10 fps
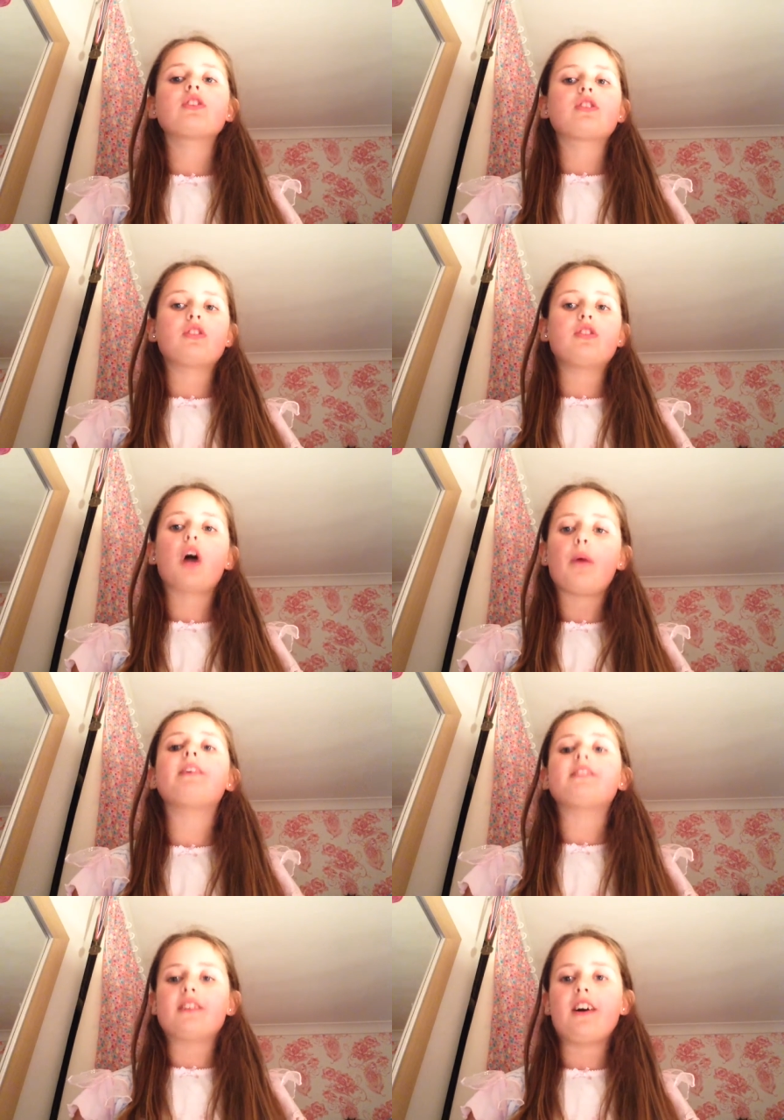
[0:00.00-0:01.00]

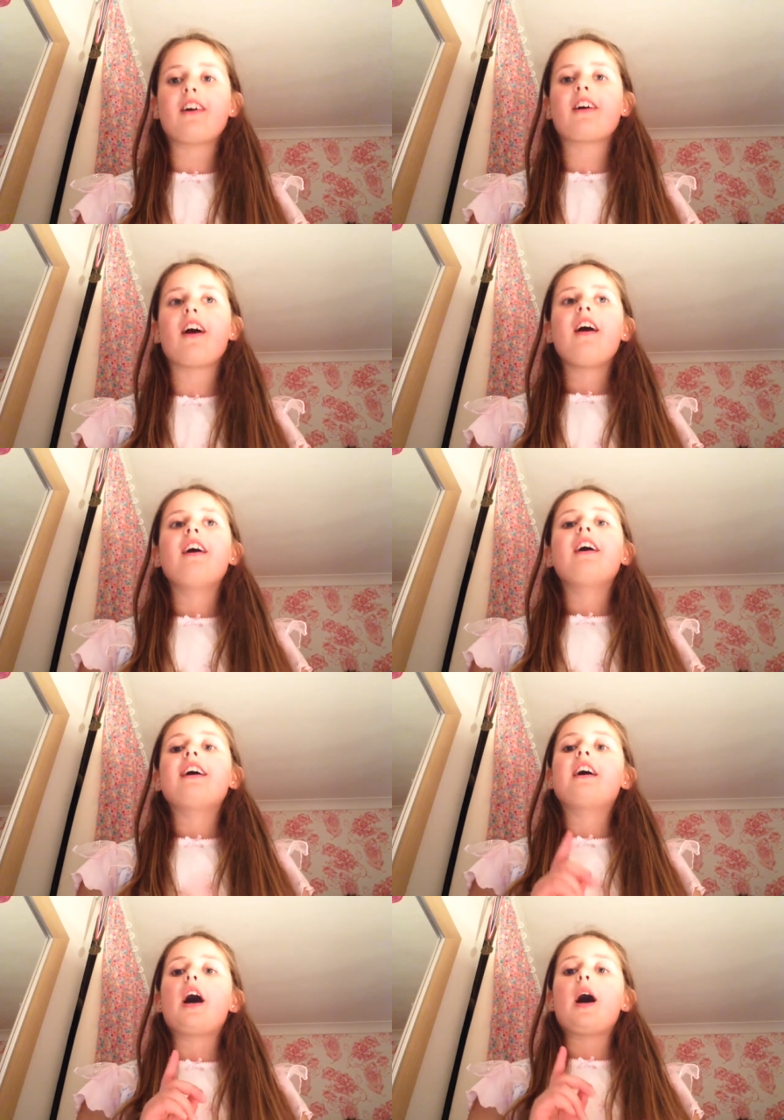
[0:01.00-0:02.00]
Zoe Sugg
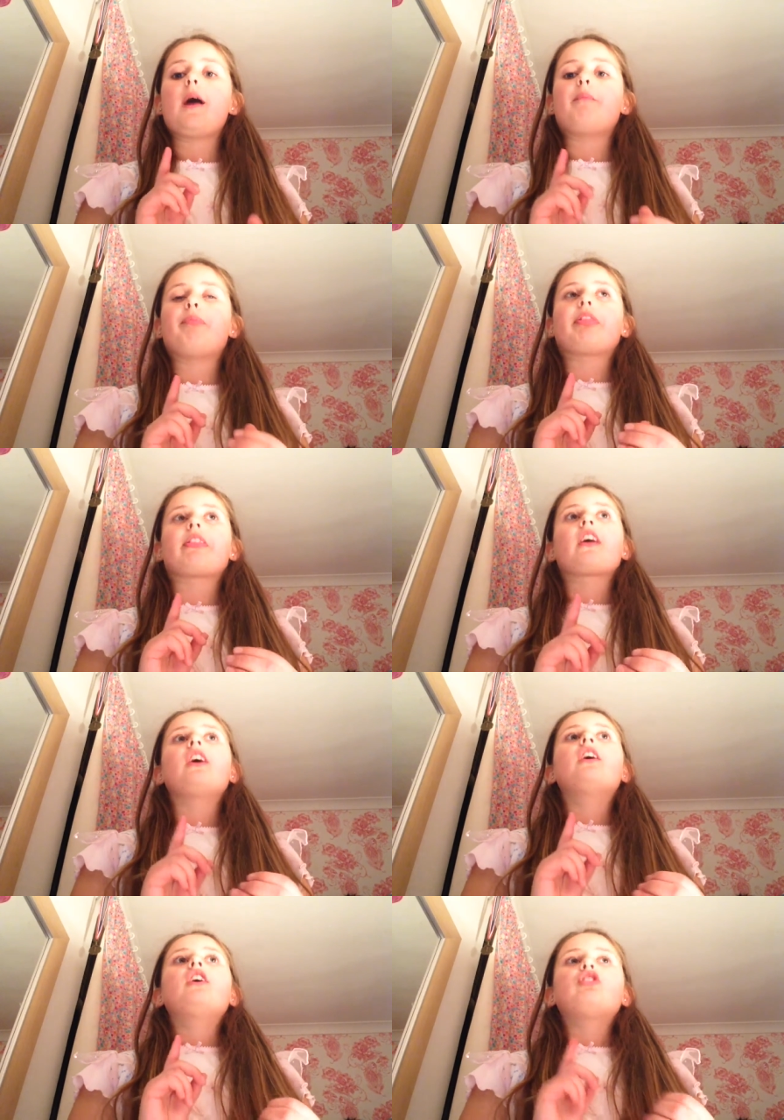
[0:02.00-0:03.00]
um
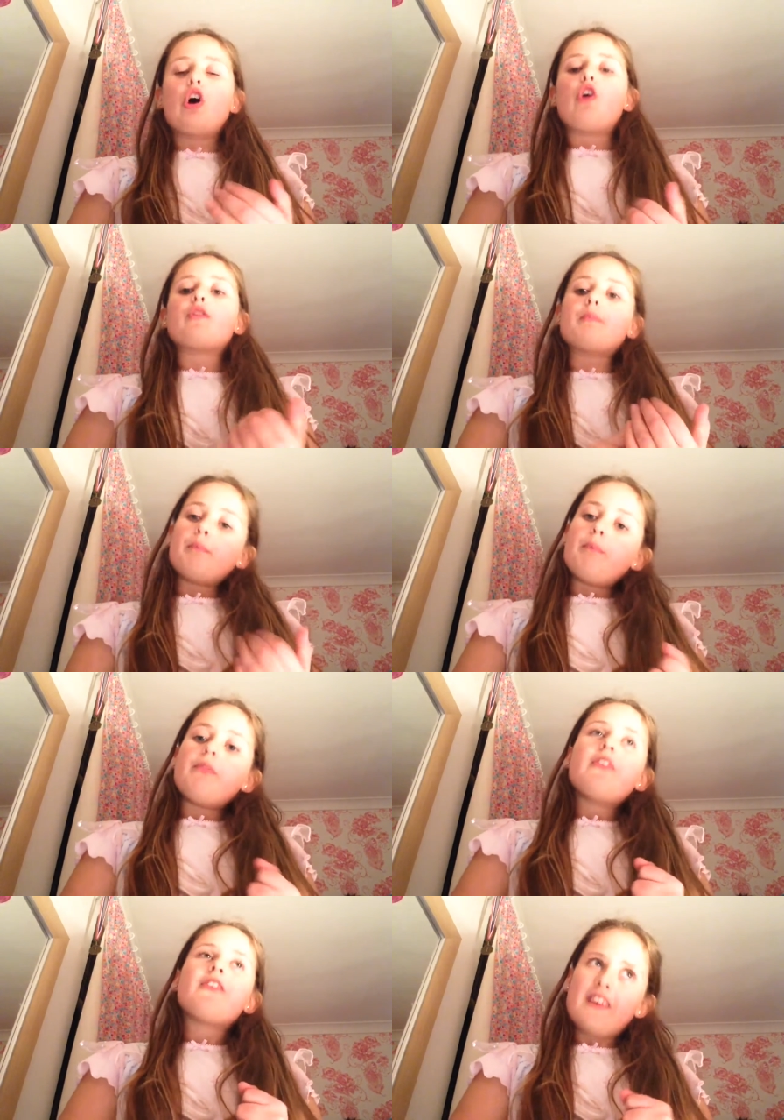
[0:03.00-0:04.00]
Joe's
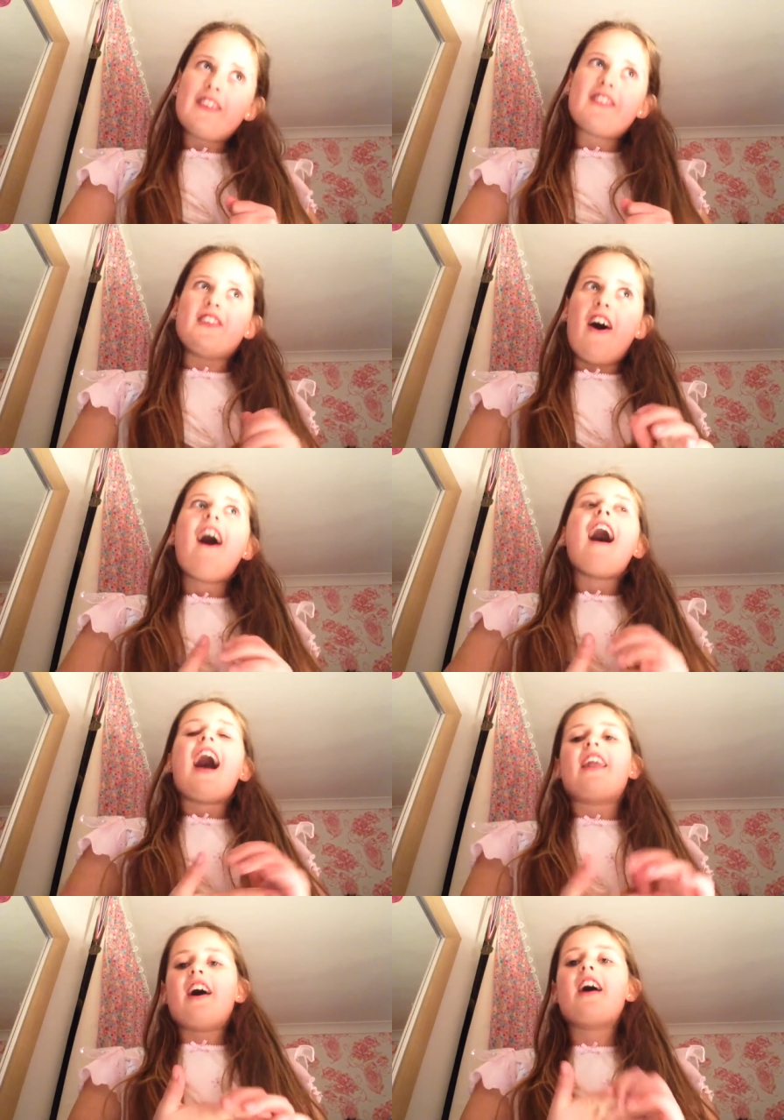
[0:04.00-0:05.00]
sister,
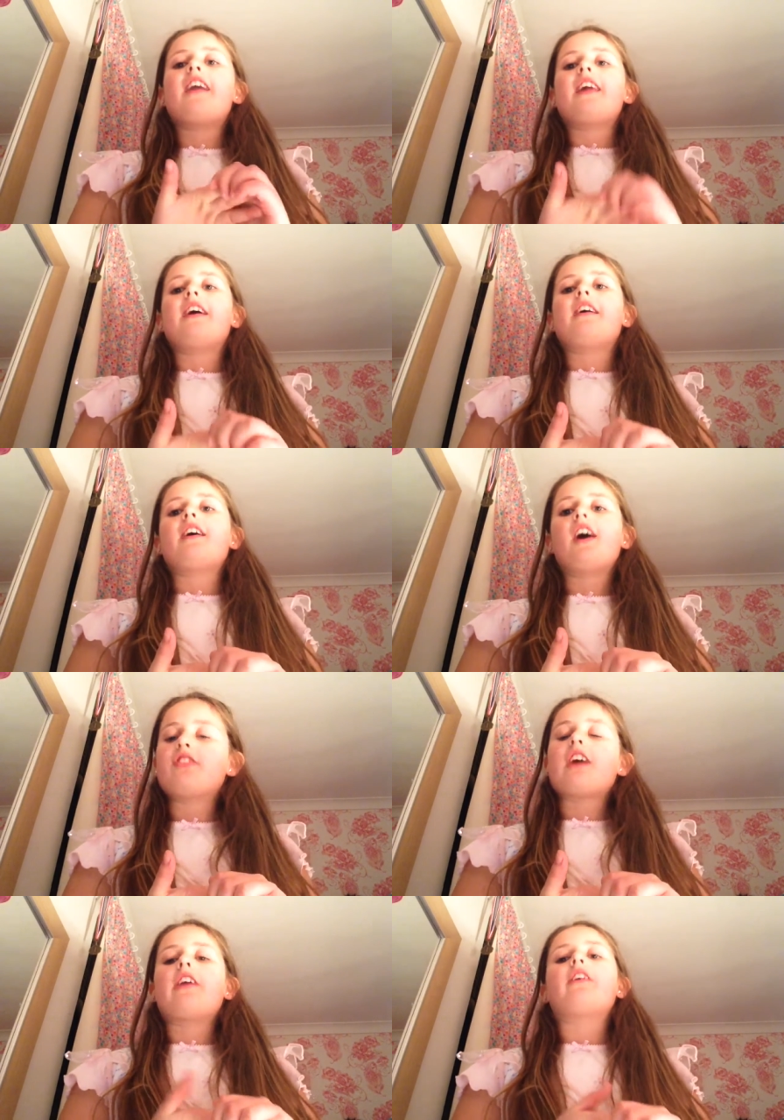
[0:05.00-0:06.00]
and her name, her
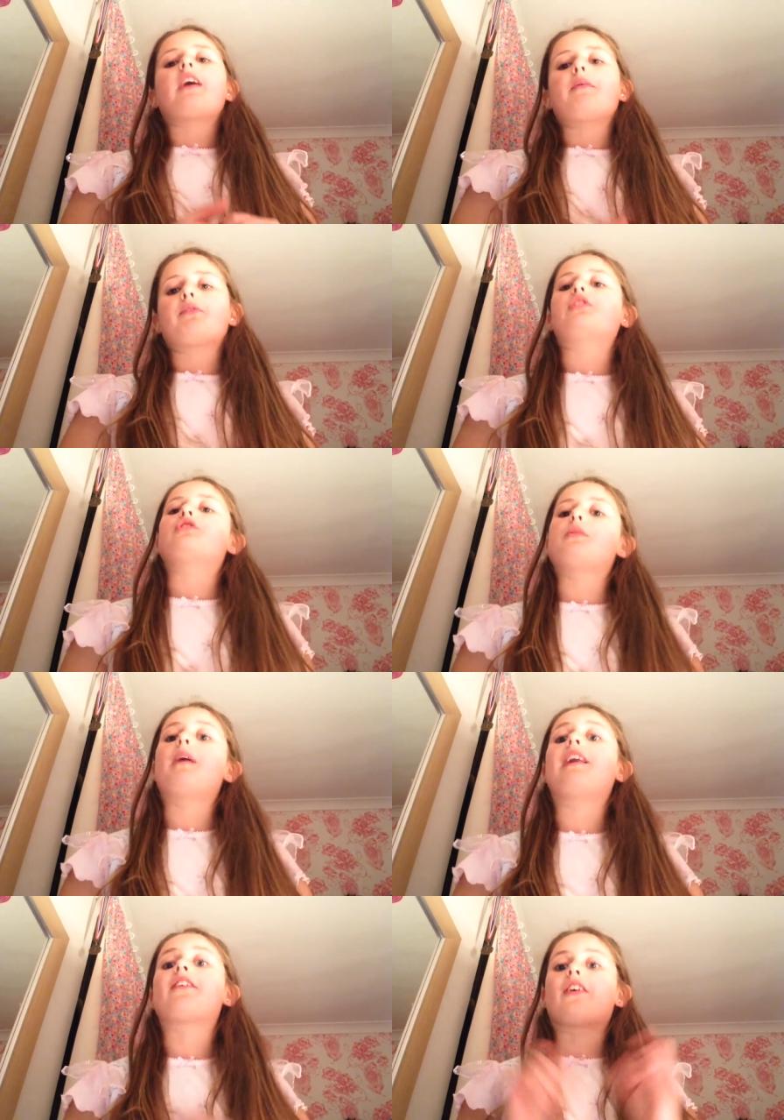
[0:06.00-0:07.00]
channel name is called
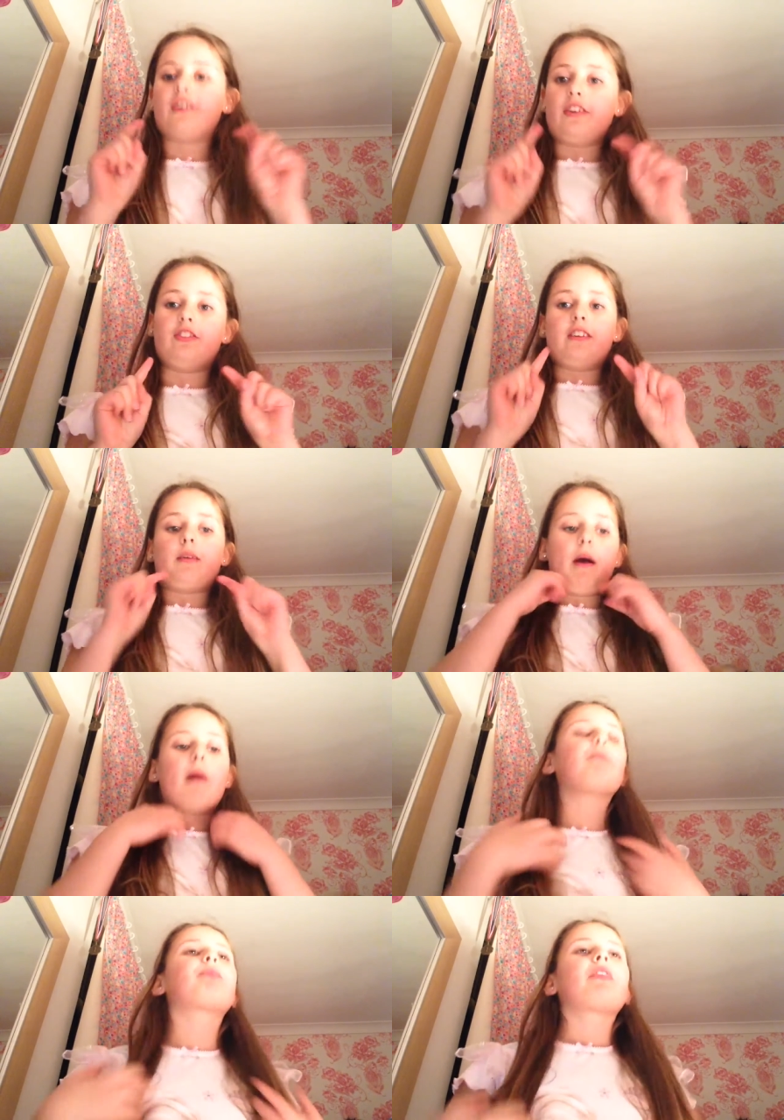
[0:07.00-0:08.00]
Zoella. So go and check them
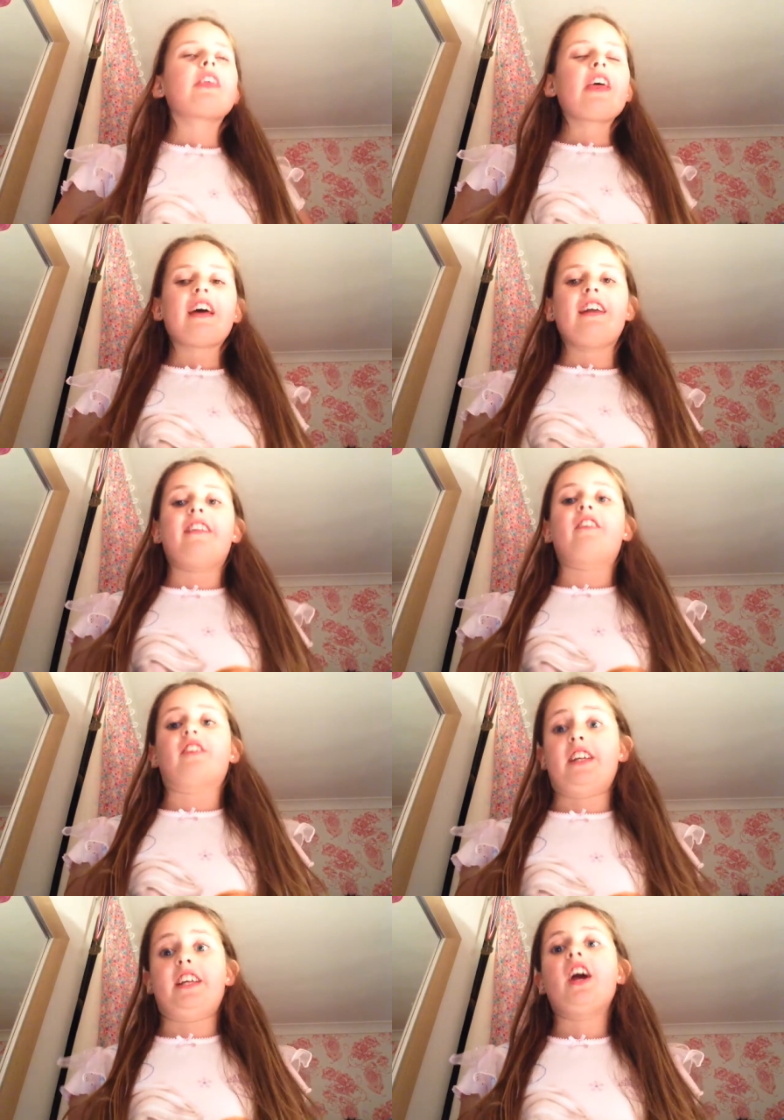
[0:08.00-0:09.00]
out, and they're
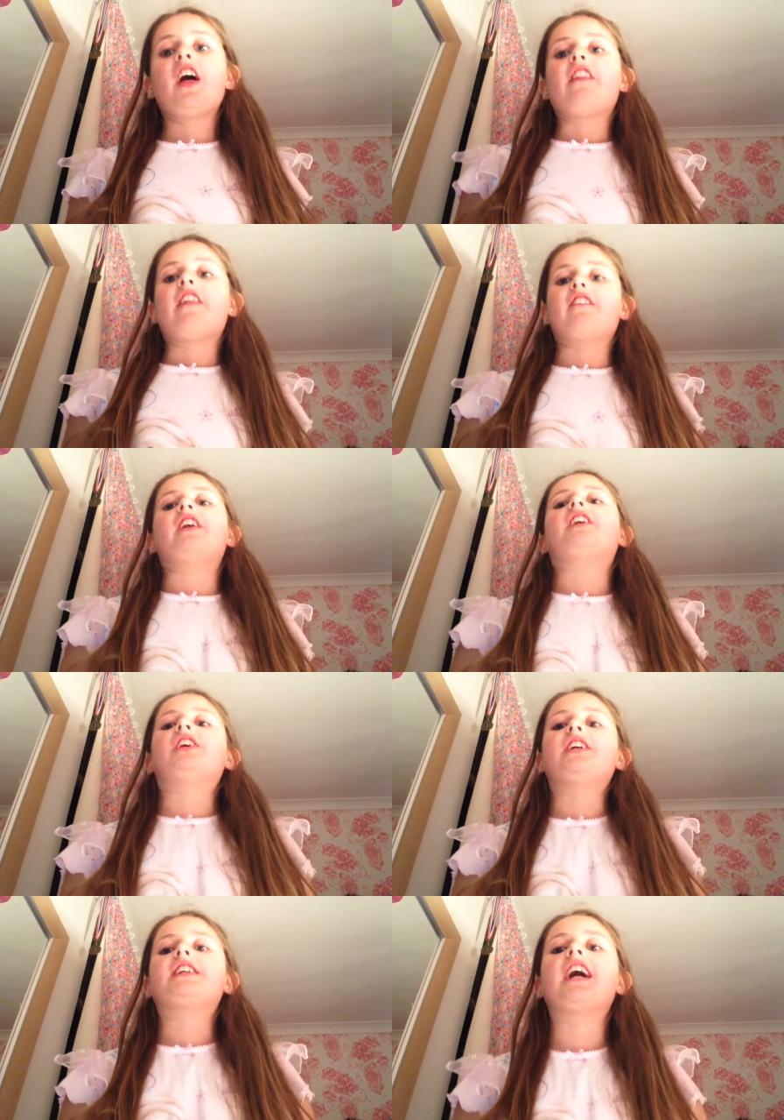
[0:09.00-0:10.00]
really, they're really
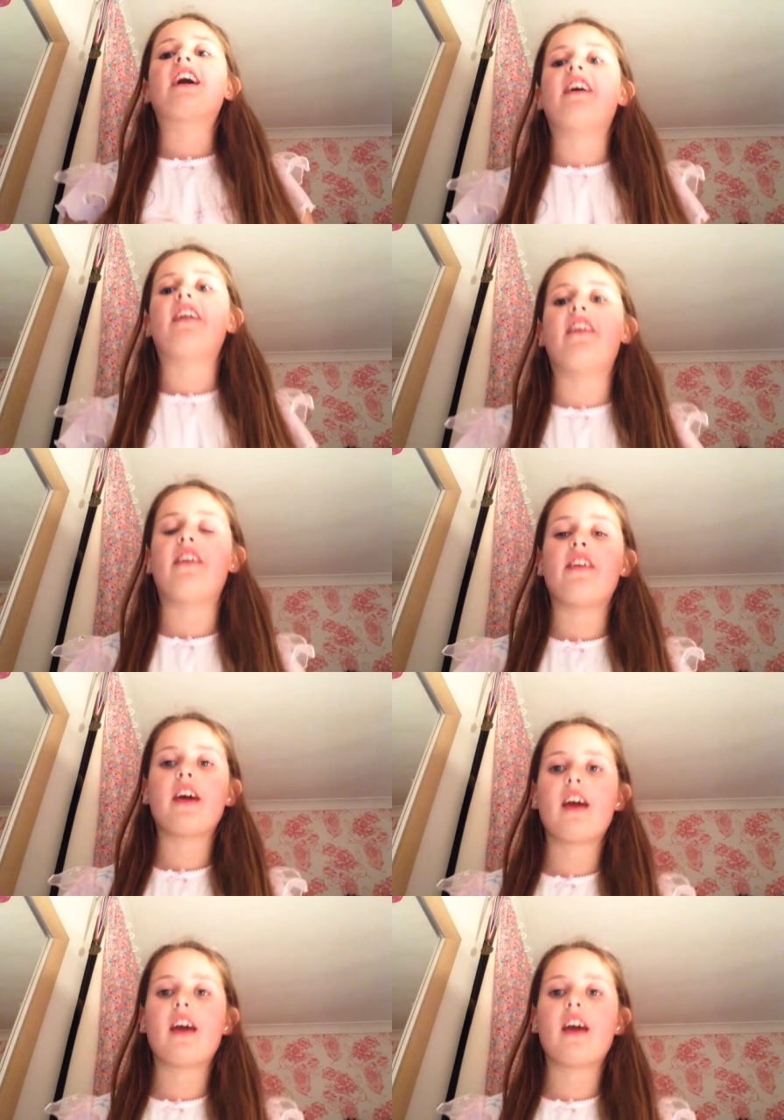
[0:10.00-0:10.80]
good. And